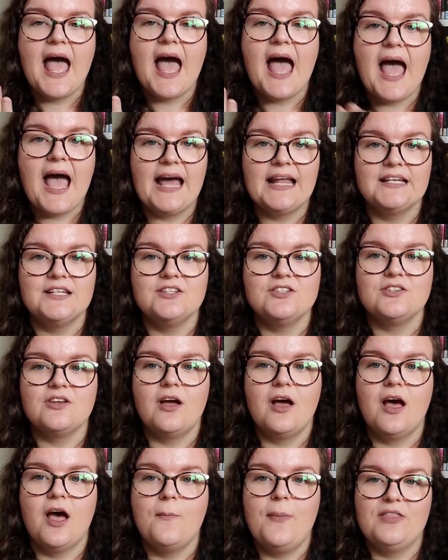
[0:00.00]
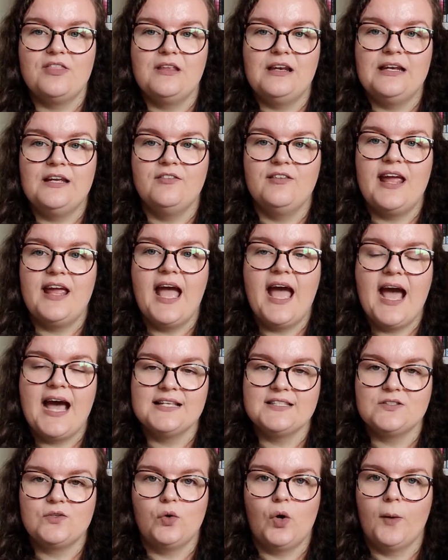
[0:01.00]
And Beth O'Leary
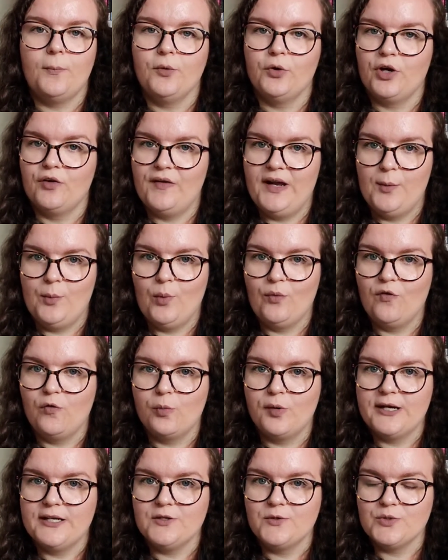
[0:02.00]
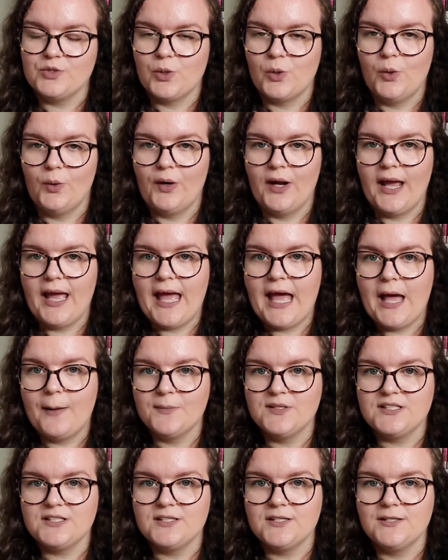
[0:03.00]
has got a book available for pre-order on
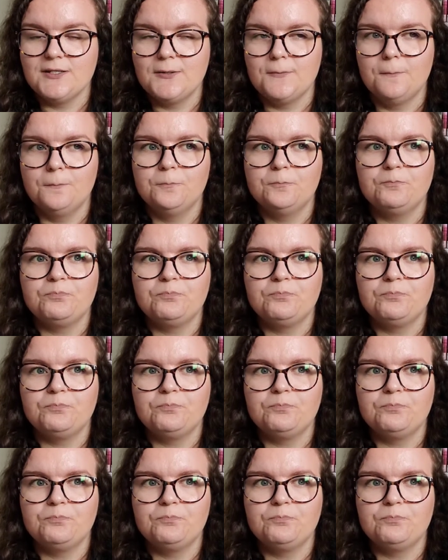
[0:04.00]
Amazon.